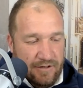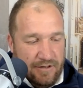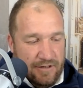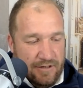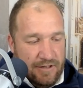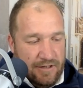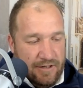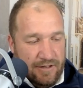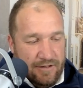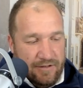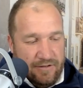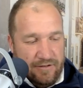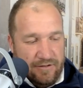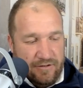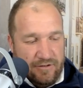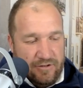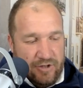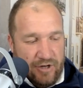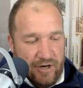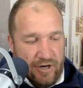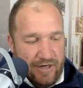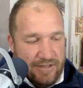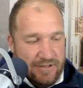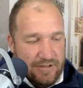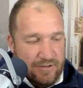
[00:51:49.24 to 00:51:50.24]
and
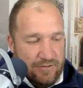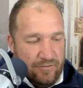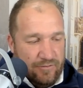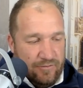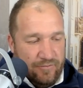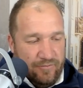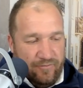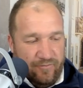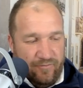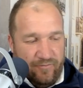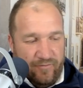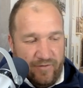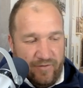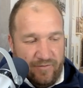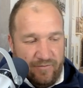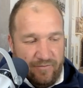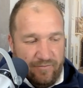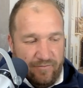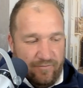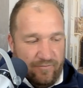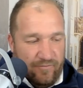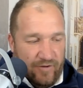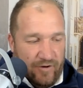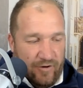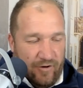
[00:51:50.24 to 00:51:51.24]
try to f-
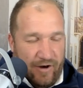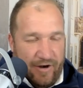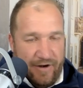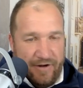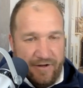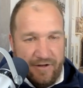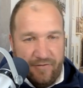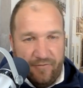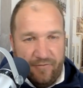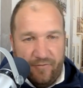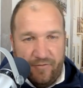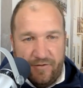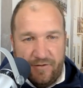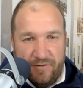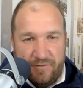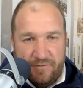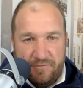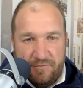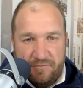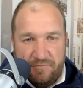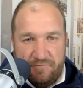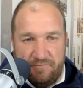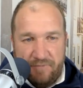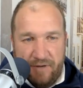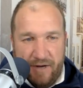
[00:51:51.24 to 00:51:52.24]
figure out a different
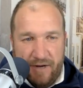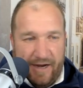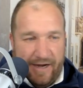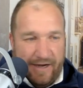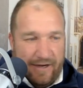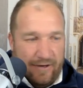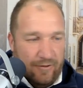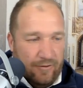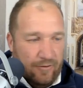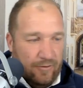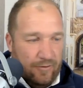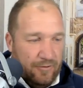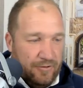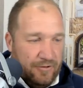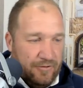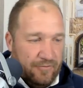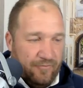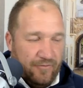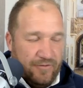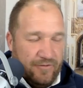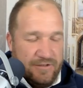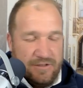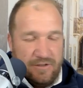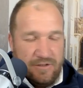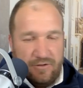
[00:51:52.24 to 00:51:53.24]
angle or a
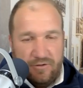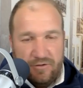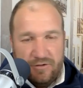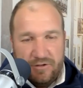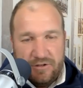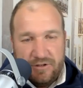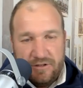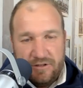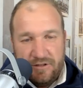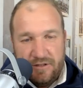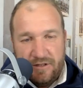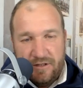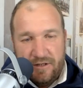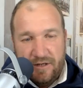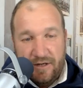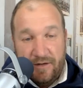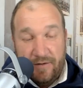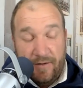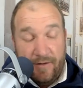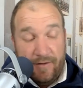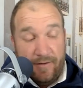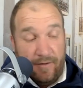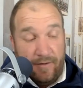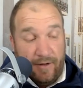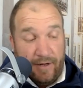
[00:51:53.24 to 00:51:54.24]
different solution. And and
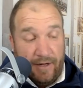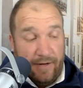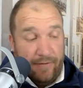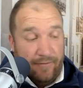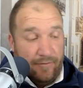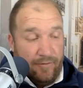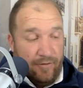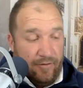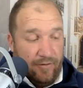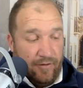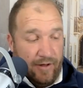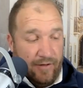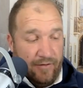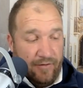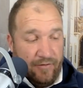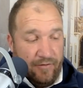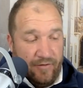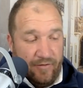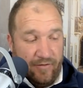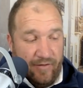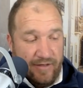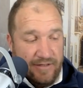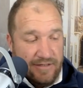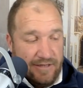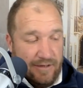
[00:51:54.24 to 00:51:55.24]
then again, the other
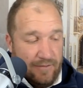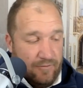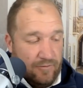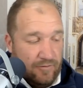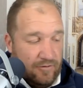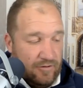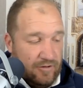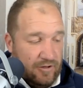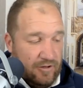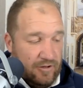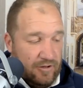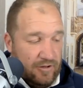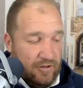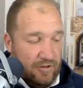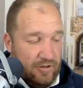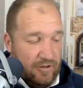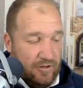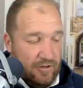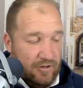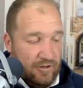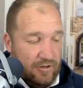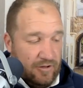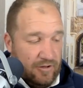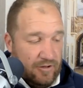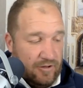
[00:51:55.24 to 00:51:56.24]
thing that's helped with the
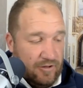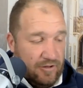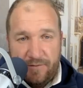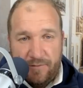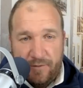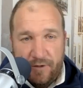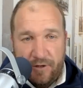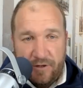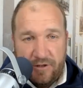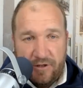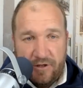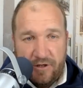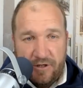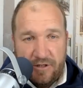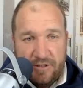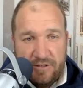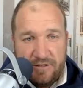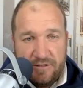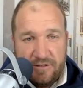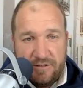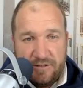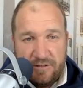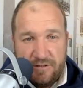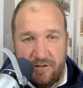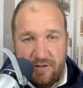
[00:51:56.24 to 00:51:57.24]
curiosity has been the
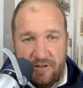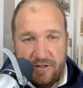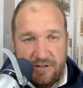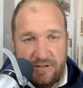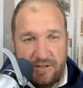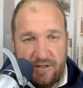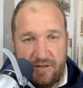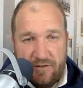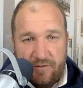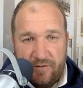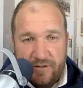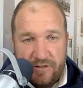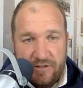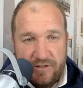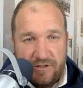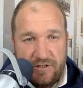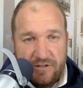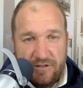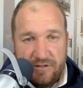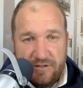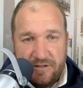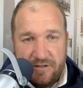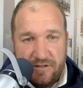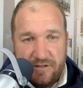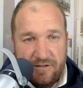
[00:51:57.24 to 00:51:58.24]
podcast is asking
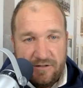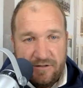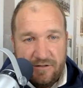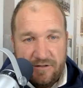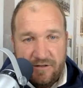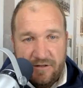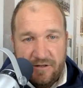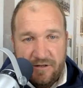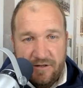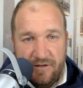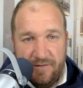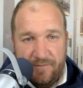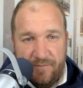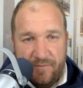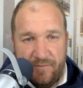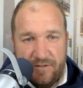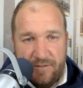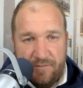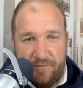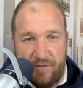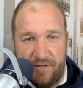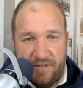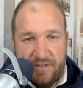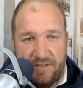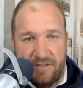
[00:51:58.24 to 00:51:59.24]
questions. And it's the
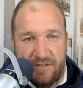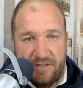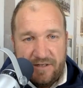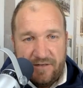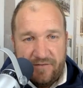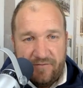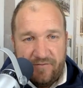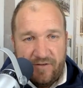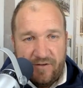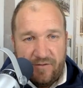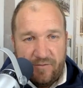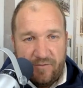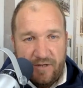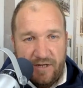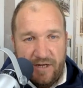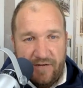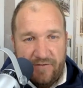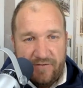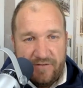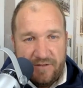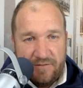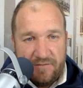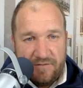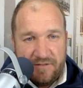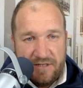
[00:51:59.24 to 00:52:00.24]
best gift that we have
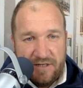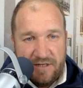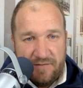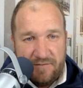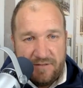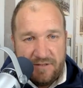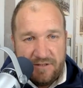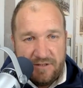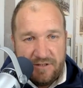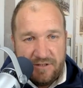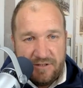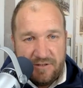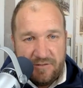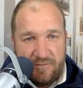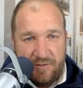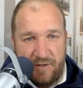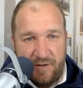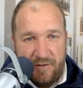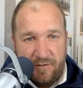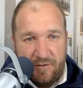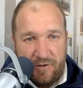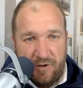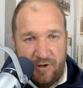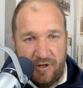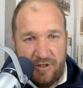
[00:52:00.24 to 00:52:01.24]
sometimes is just to be
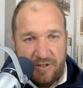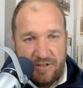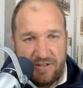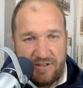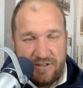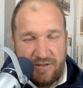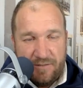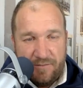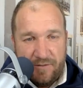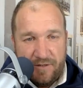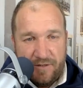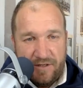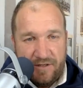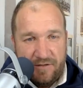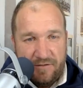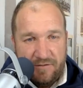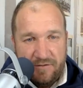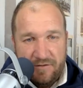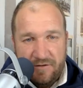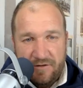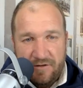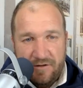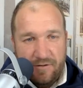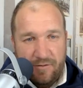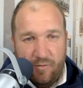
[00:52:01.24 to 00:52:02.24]
able to ask somebody
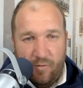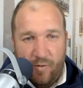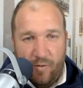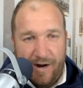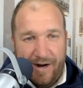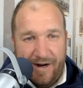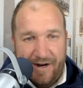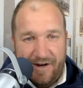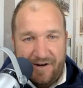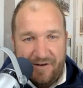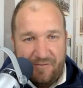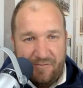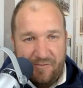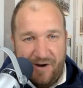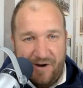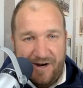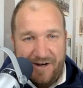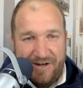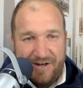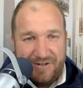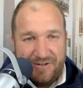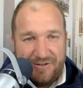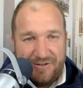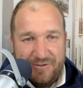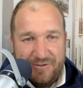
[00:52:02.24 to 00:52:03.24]
why, why
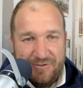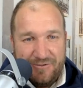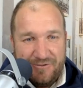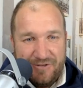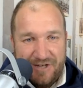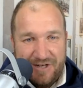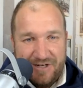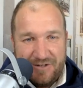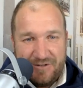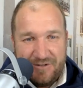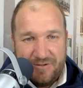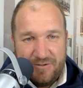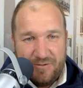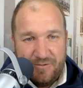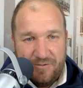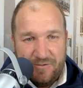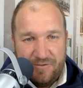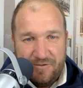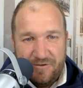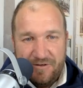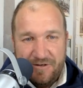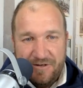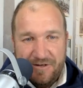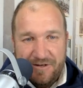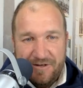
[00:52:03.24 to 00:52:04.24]
did that? Or
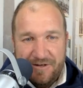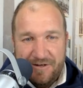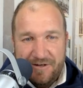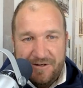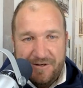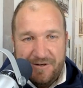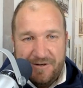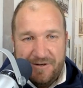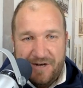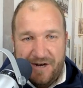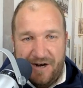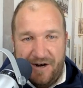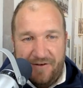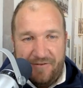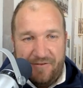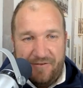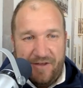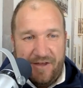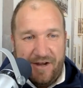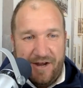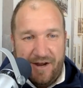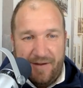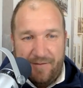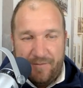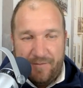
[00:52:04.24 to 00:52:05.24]
how did
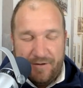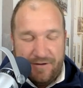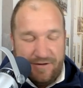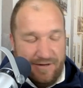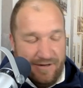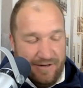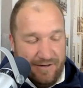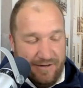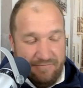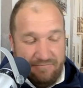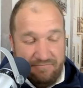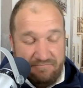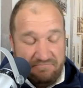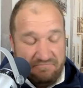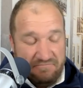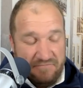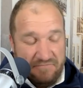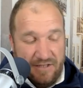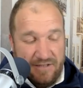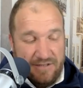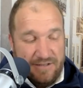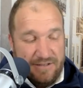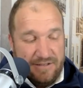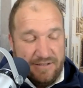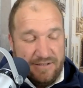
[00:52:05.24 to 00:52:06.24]
that happen? And
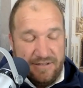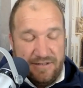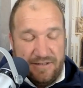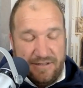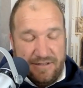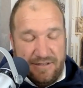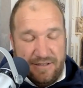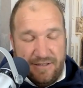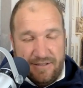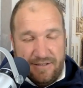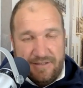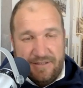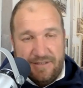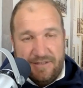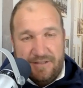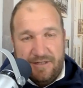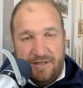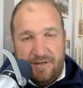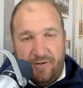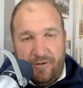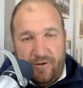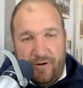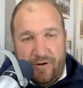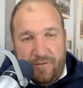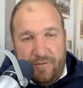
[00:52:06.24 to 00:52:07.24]
that's it's just it's
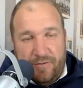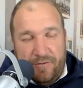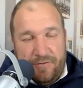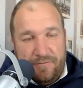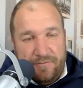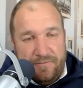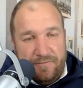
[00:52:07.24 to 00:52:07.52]
incredible.